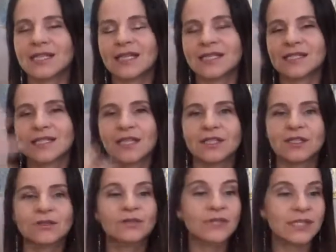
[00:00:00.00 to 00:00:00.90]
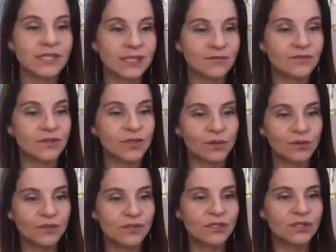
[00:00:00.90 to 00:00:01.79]
I started to receive
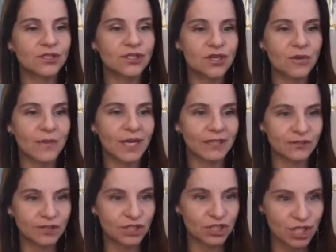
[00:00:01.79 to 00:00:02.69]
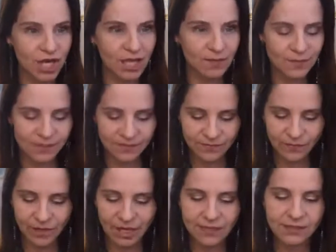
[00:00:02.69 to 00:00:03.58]
those geometric shapes,
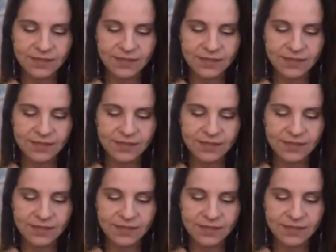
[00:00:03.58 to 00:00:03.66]
right?